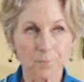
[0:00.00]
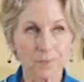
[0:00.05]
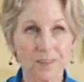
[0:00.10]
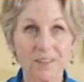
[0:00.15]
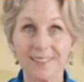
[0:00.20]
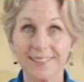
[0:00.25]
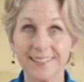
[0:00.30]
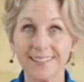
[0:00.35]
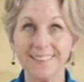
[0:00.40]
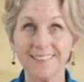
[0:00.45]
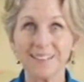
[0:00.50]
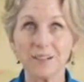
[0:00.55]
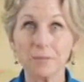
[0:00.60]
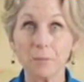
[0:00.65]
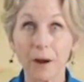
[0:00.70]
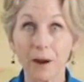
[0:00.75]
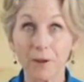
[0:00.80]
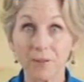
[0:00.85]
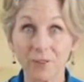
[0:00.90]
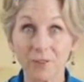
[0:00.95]
seasoned
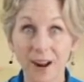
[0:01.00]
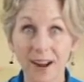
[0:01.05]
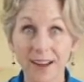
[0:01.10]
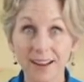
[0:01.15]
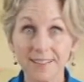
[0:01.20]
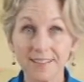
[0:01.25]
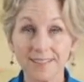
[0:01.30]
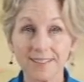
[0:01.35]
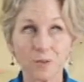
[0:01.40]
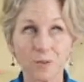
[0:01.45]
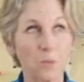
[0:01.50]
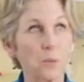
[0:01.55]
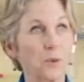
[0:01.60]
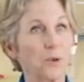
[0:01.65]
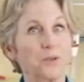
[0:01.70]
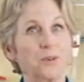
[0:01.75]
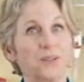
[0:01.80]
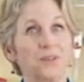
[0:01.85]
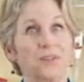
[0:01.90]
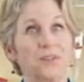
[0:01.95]
brown rice, or you
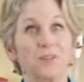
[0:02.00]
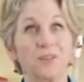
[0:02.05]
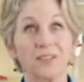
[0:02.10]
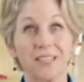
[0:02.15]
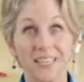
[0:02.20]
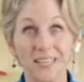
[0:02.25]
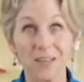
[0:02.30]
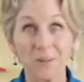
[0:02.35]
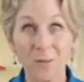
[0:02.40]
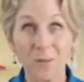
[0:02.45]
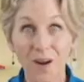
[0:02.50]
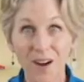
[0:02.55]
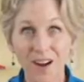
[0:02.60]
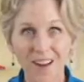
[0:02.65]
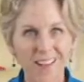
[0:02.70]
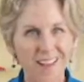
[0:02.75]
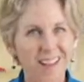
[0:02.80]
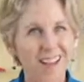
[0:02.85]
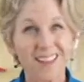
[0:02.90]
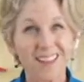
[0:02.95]
could use quinoa.
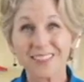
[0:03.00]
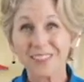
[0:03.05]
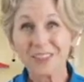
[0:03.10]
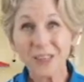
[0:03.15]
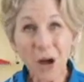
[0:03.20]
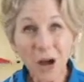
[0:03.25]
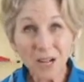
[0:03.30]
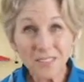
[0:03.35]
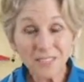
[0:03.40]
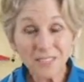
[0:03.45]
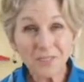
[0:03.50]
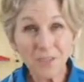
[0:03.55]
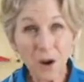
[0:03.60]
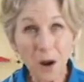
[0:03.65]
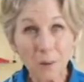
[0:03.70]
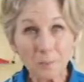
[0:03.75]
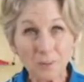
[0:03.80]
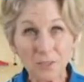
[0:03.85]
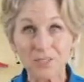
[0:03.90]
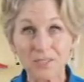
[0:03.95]
Lots of
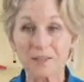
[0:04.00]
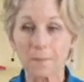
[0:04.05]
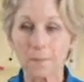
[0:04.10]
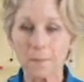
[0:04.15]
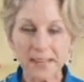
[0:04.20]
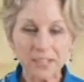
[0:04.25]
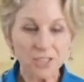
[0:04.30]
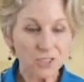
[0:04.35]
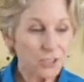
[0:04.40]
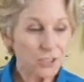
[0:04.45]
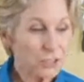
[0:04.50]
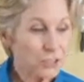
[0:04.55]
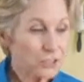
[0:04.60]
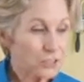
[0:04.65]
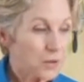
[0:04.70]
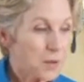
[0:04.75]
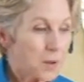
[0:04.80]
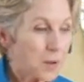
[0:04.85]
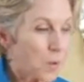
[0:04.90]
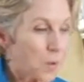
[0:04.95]
options, and make sure
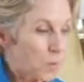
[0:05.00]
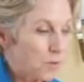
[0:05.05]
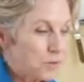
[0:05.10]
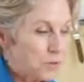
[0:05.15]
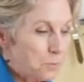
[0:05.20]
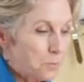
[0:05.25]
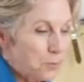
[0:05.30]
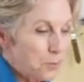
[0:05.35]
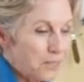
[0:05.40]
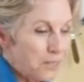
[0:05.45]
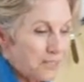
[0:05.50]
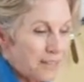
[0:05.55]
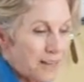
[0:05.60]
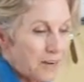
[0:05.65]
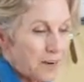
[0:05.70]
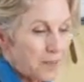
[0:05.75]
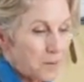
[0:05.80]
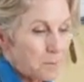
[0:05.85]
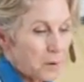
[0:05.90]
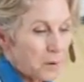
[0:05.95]
when you put it down on
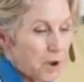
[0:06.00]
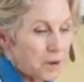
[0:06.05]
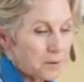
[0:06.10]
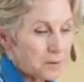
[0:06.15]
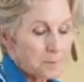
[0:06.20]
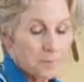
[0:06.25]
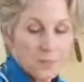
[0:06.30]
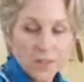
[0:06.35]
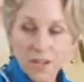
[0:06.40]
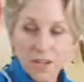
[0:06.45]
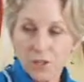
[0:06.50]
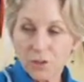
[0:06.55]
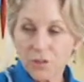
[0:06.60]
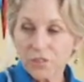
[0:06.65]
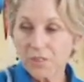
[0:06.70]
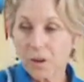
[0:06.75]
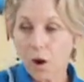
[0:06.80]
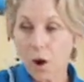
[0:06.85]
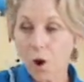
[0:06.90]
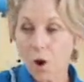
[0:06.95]
the bottom, you've
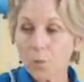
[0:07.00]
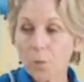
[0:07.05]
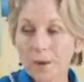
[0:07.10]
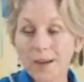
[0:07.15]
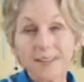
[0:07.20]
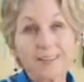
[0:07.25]
already